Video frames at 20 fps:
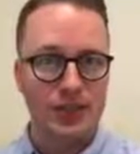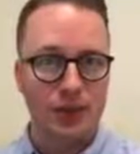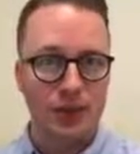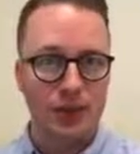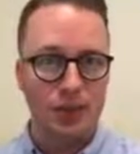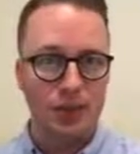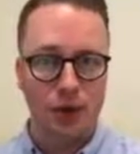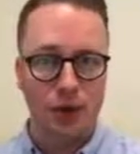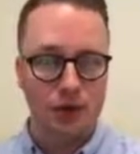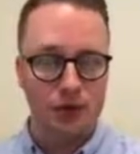
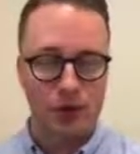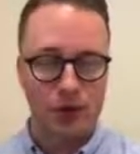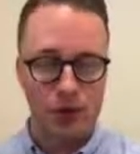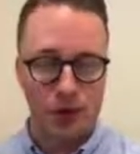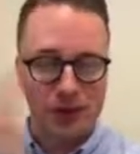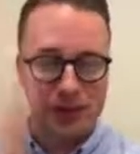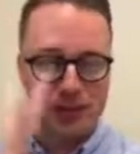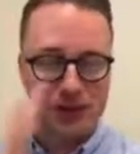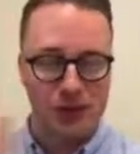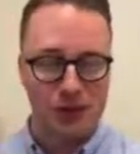whatever
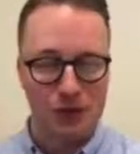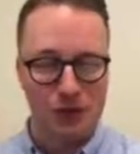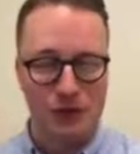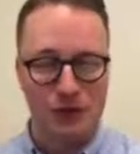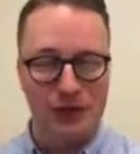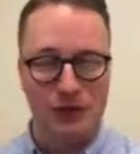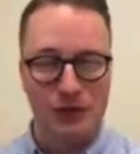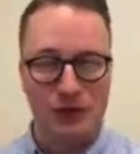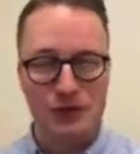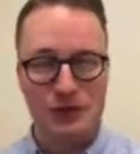nomenclature you want
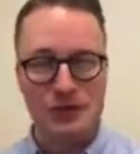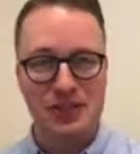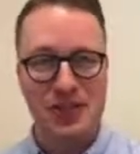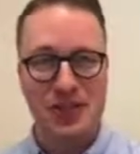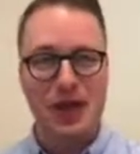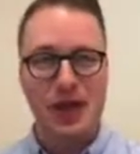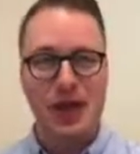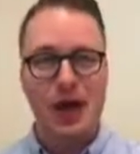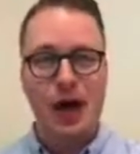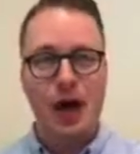to use.
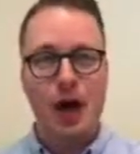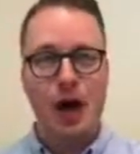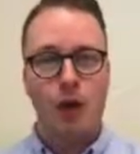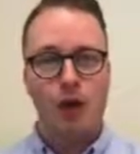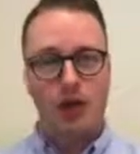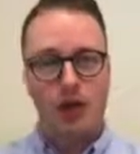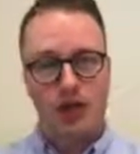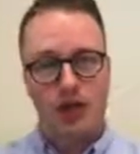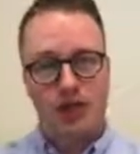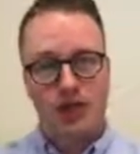
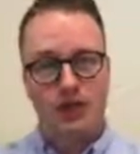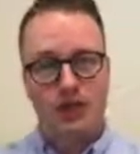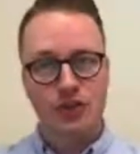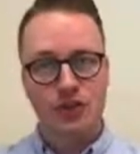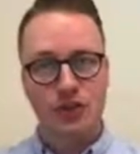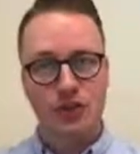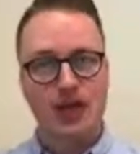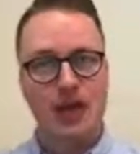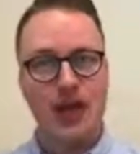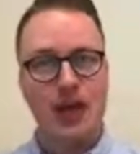We just
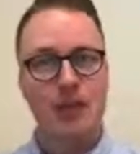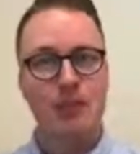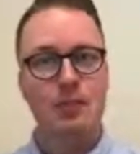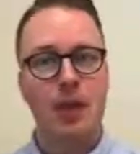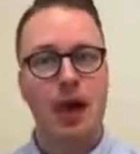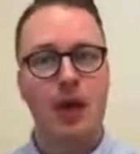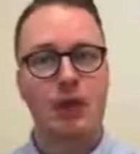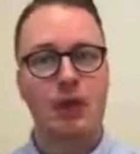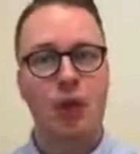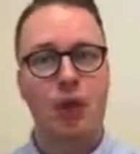look at it
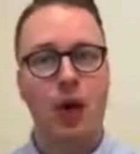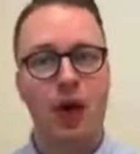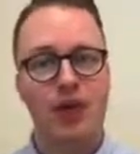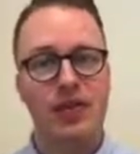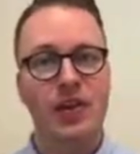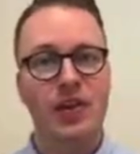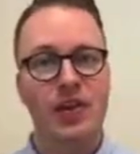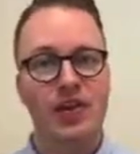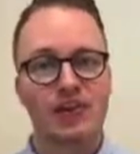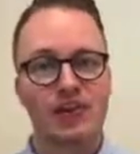by the way
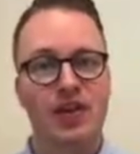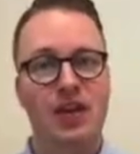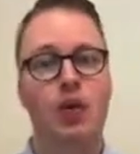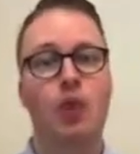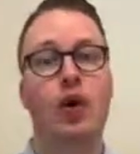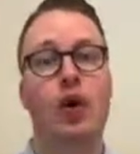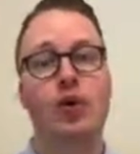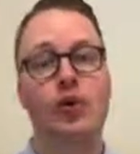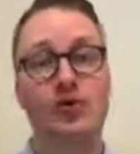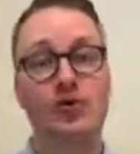that it comes in and
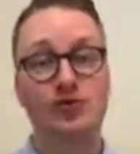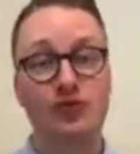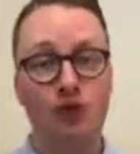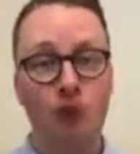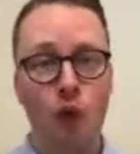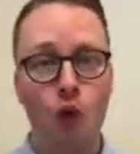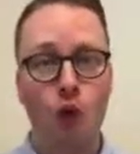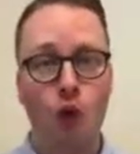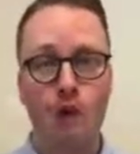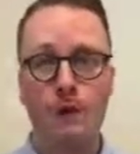what it's
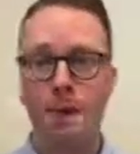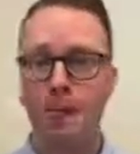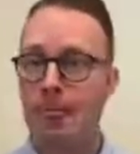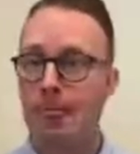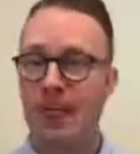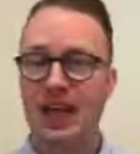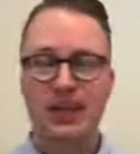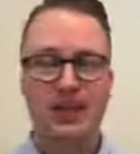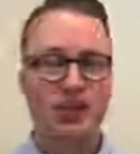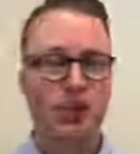for.
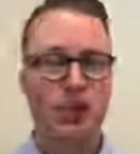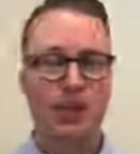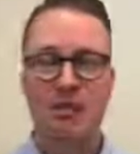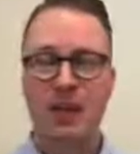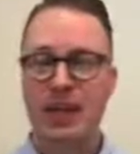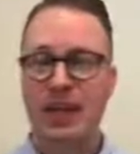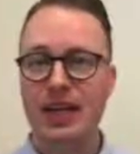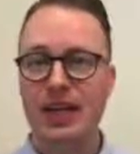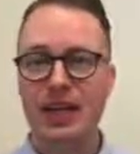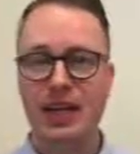And so we've
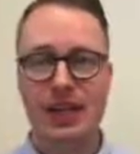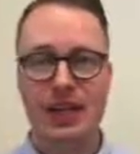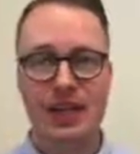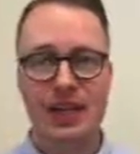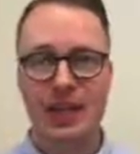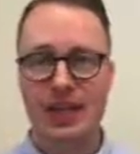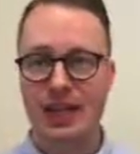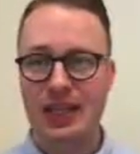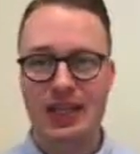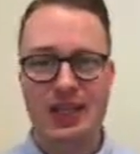made
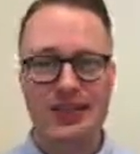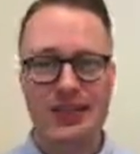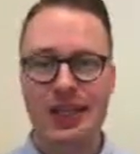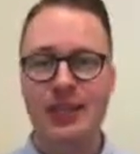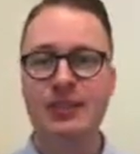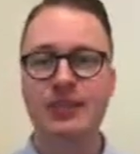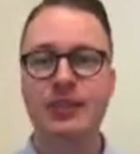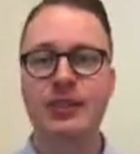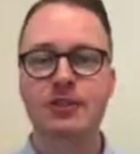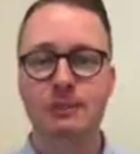it as
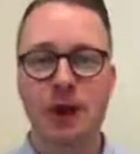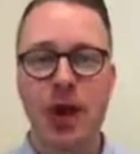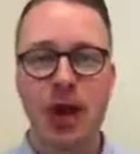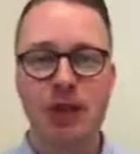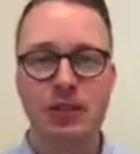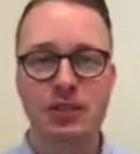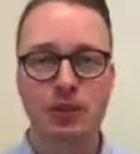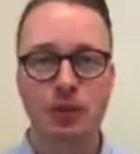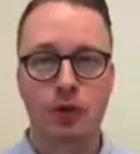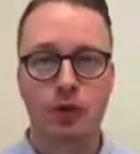easy as
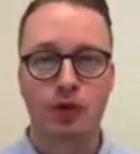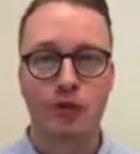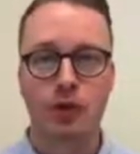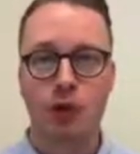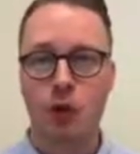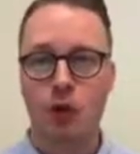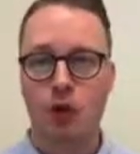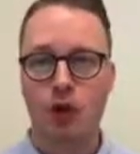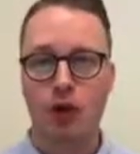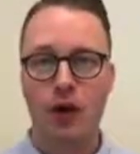possible
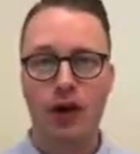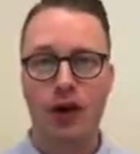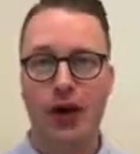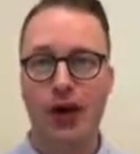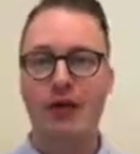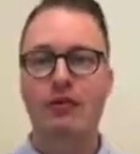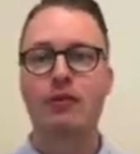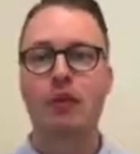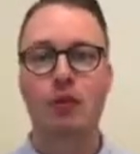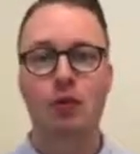for
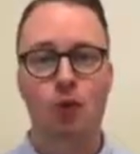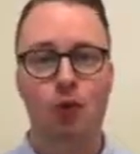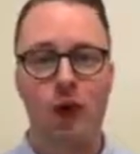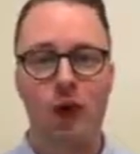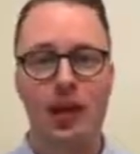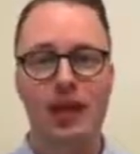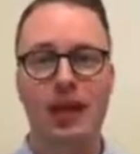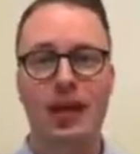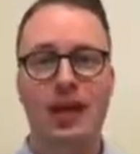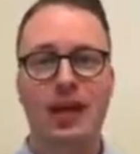
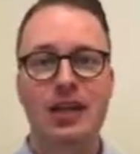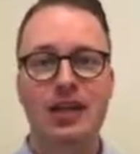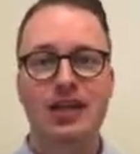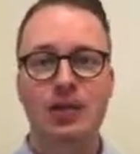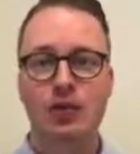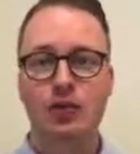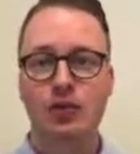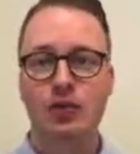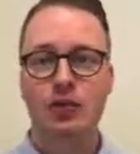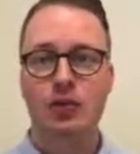everyone
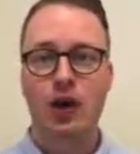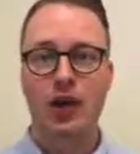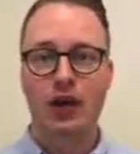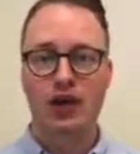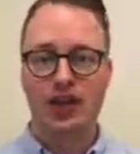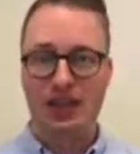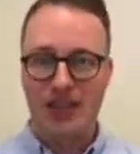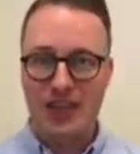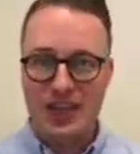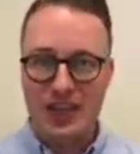to
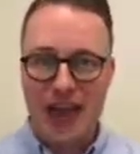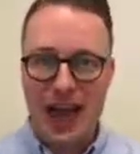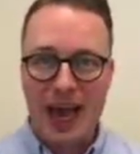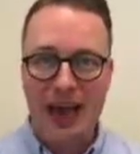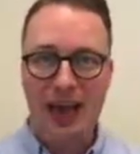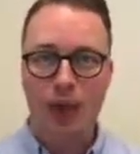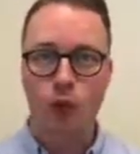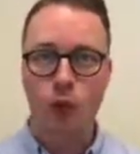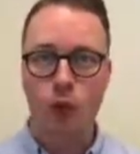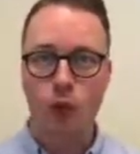get the
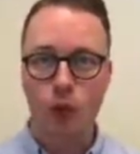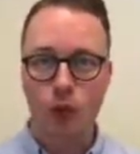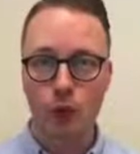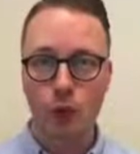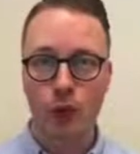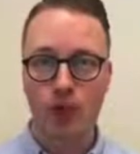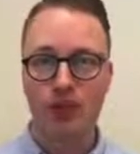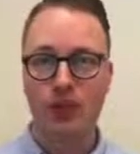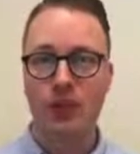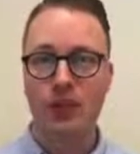data and work
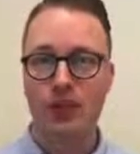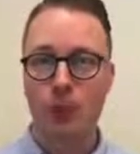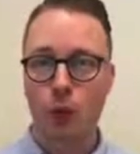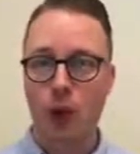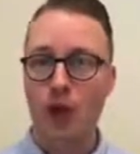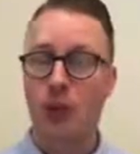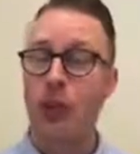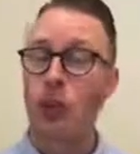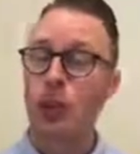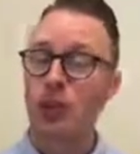with it in the
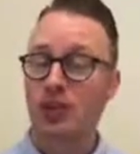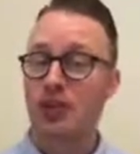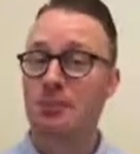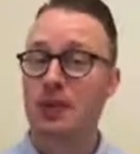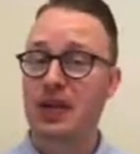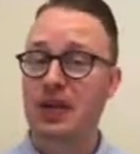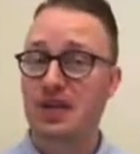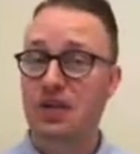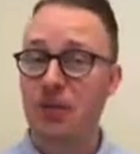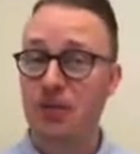way that works
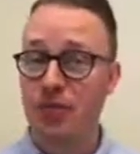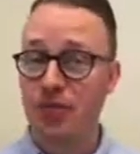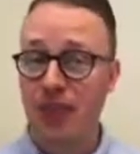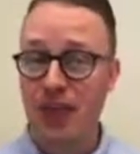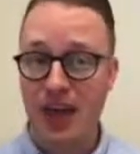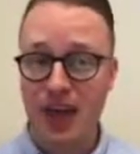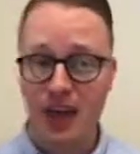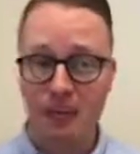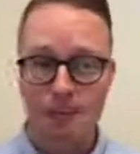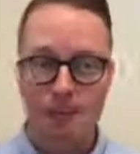best for
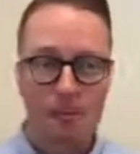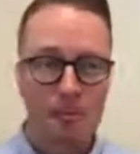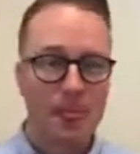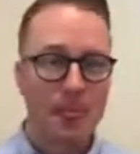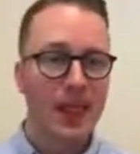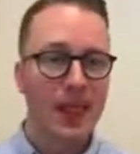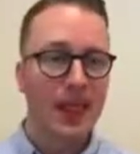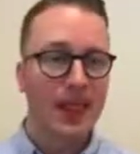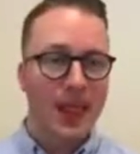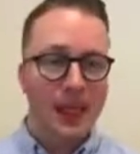them.
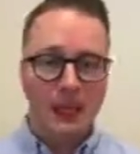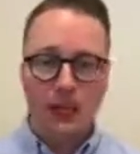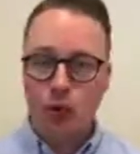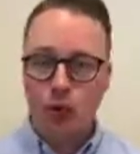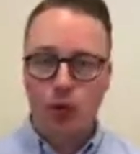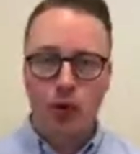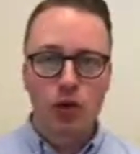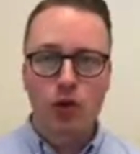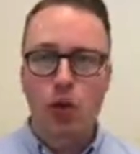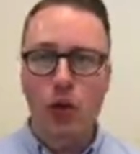And so
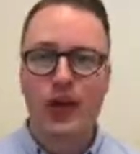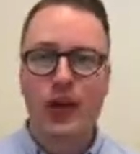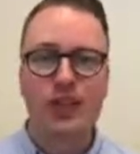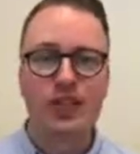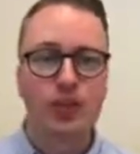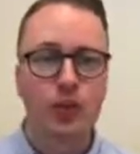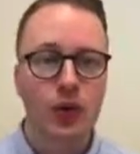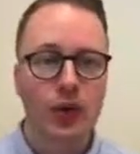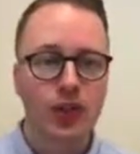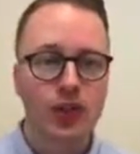real quick, I
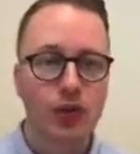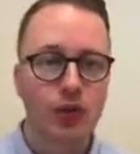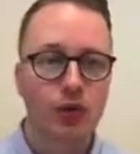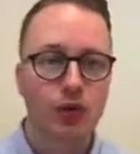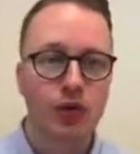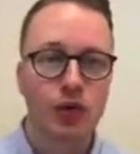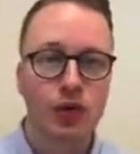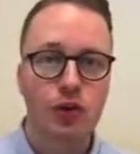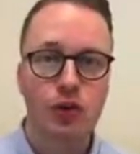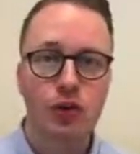just want to show
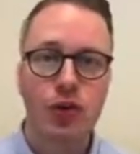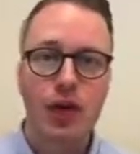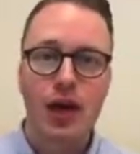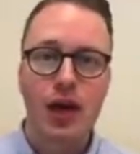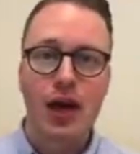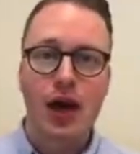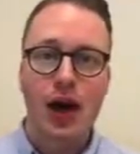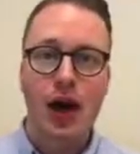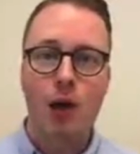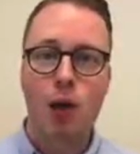you
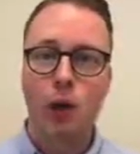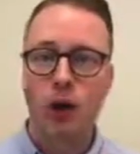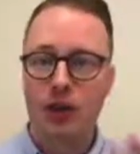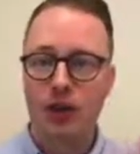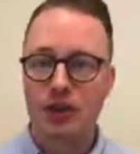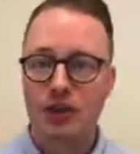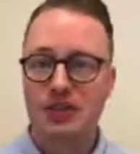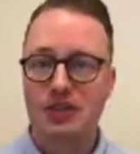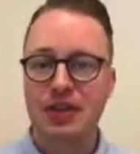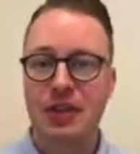what
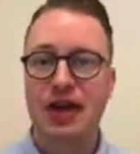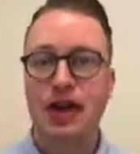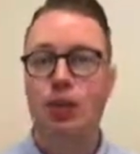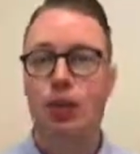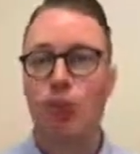it looks like